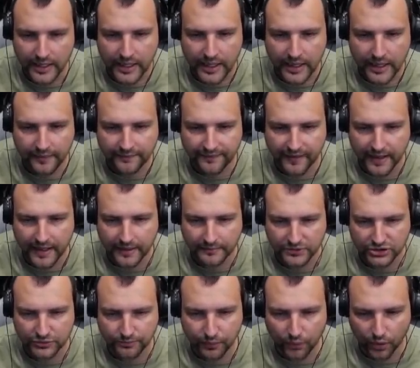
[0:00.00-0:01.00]
If I am
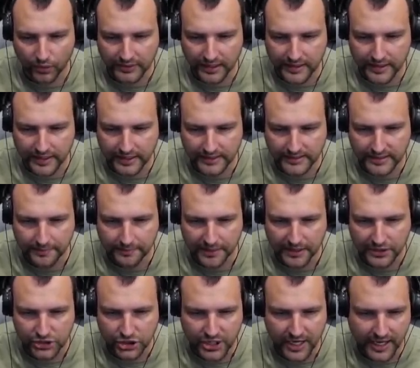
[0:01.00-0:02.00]
spotted, there is a
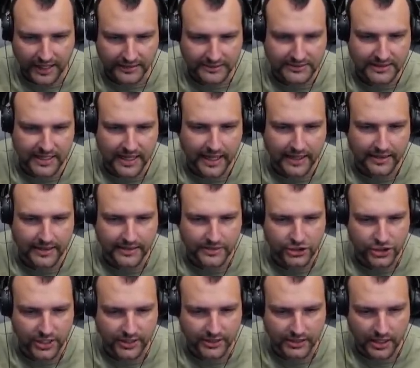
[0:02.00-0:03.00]
big chance that the
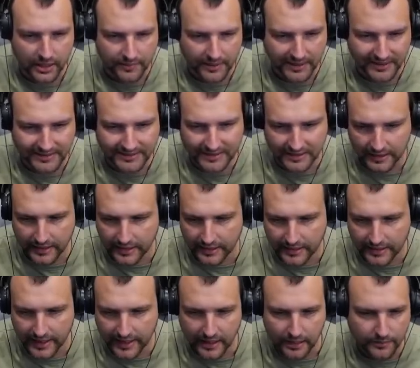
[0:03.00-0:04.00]
gentleman is sitting
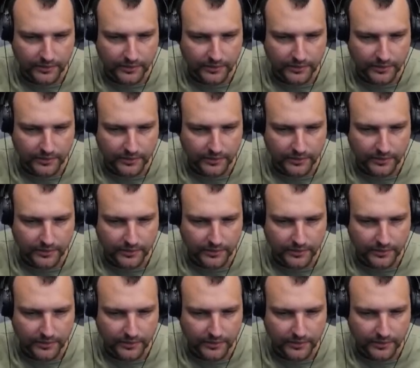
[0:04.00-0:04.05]
there,